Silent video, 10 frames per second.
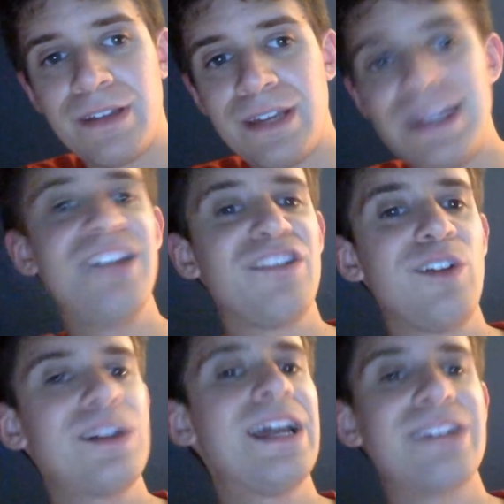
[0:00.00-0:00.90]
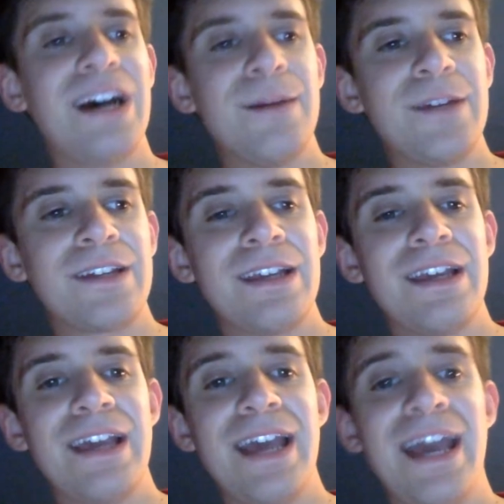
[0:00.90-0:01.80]
and now he's looking at Dominik
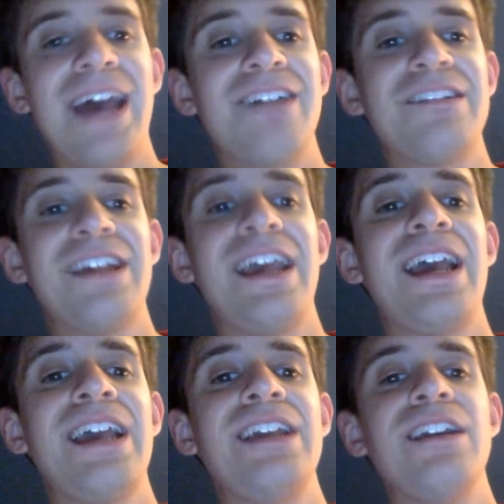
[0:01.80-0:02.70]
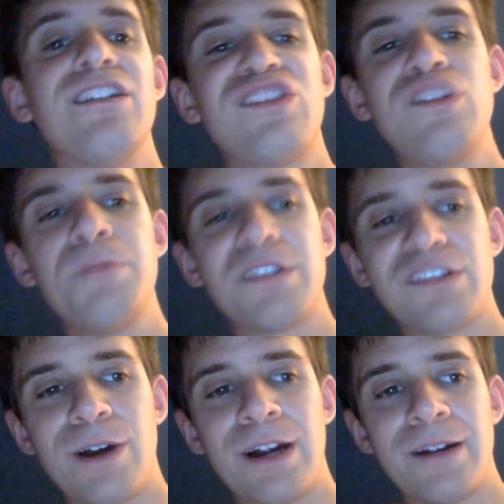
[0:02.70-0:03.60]
as a
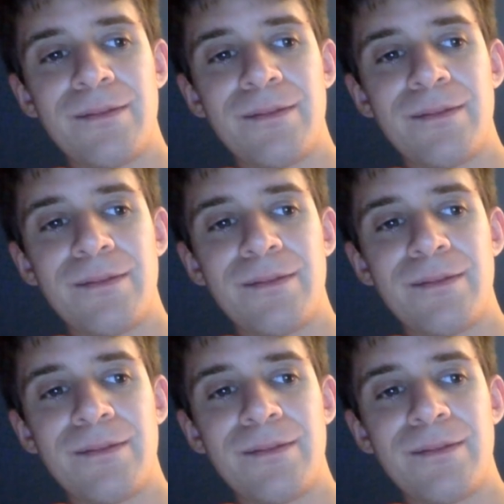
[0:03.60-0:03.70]
superstar.